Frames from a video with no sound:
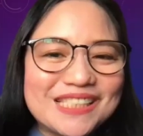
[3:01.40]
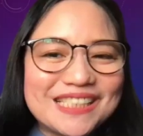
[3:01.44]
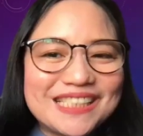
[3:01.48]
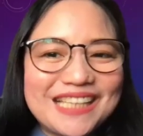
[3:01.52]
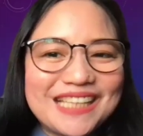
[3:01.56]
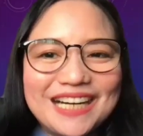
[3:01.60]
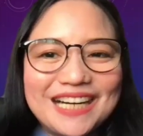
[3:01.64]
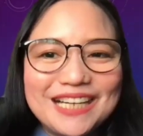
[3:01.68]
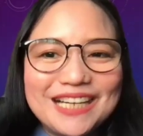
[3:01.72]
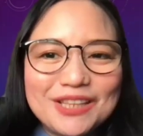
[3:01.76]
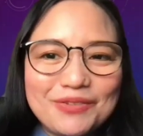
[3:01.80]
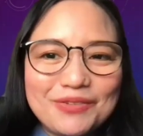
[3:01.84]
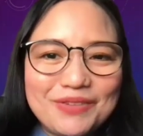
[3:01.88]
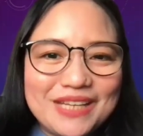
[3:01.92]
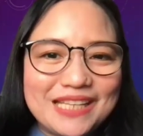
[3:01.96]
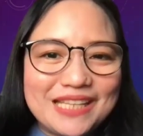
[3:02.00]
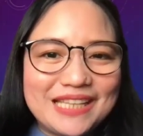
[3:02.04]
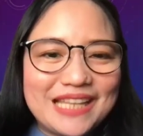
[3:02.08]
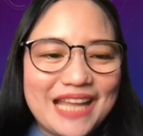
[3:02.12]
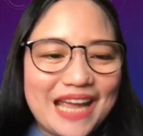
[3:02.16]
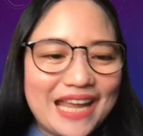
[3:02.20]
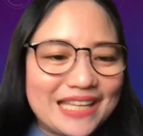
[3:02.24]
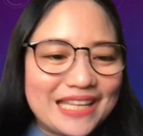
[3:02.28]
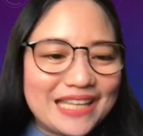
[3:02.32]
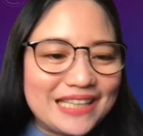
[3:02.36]
to start
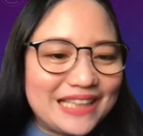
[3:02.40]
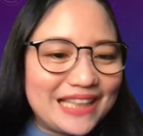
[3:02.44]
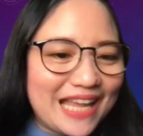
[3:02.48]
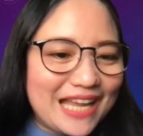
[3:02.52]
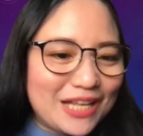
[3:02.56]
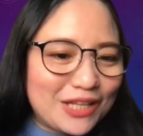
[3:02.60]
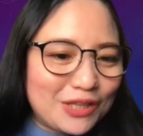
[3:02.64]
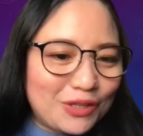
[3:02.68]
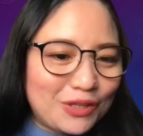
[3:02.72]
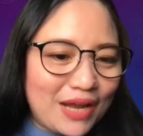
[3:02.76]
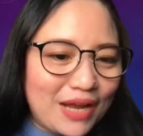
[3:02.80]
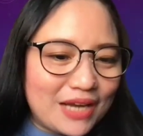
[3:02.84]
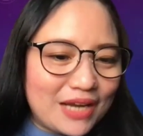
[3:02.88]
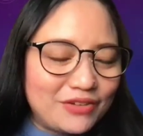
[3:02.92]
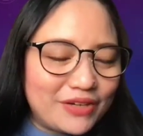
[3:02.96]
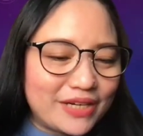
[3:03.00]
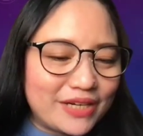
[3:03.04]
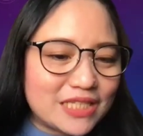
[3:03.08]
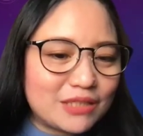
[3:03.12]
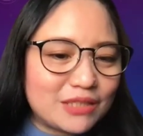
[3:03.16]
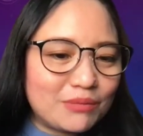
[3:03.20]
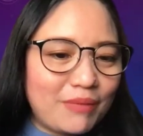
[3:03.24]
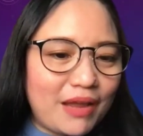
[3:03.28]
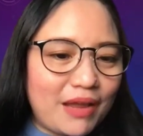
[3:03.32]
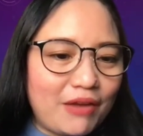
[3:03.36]
with, I'd like to
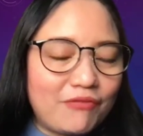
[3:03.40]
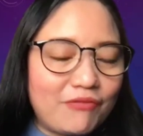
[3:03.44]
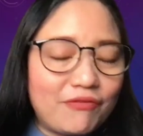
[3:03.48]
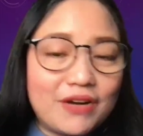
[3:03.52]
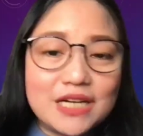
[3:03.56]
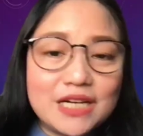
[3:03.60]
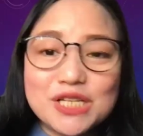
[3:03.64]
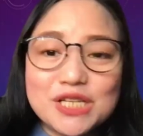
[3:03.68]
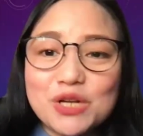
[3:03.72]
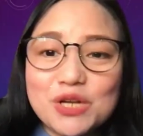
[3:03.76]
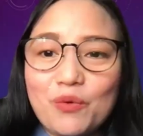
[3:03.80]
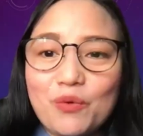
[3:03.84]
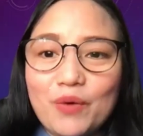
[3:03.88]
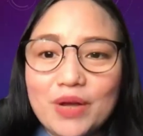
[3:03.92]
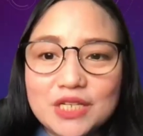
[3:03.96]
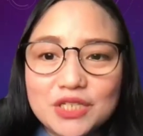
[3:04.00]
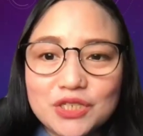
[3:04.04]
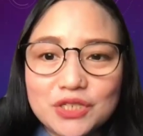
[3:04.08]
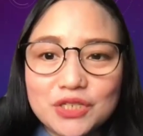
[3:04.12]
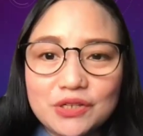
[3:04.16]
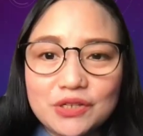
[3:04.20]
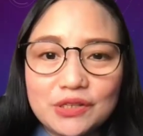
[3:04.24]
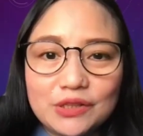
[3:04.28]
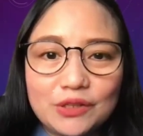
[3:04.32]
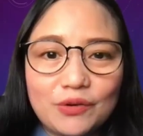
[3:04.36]
address my first
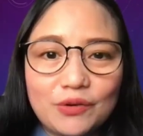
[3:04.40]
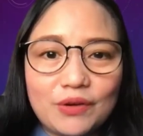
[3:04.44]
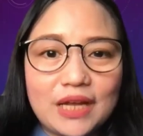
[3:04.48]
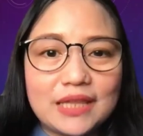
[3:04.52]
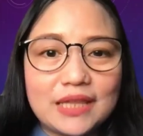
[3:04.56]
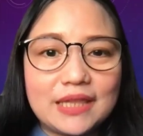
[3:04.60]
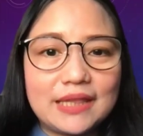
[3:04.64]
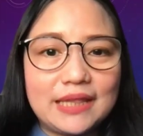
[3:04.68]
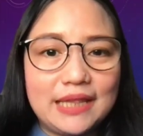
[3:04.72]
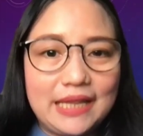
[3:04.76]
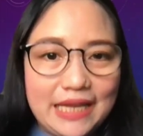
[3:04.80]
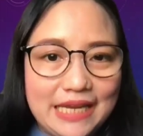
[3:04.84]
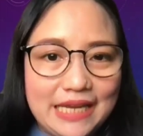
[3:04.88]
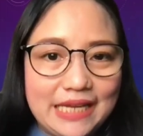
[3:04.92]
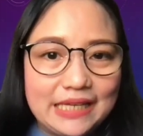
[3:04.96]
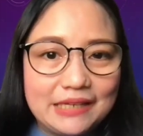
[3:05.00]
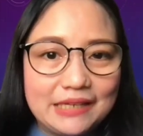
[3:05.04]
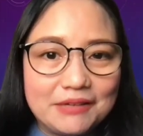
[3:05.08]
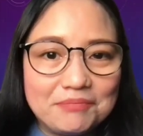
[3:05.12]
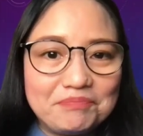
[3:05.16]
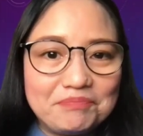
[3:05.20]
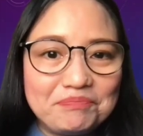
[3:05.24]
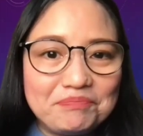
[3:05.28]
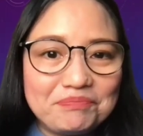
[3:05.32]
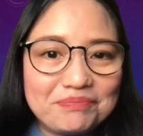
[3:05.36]
question to
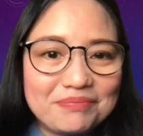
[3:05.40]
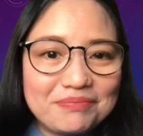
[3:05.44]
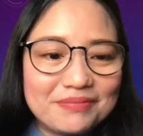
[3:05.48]
Kathleen.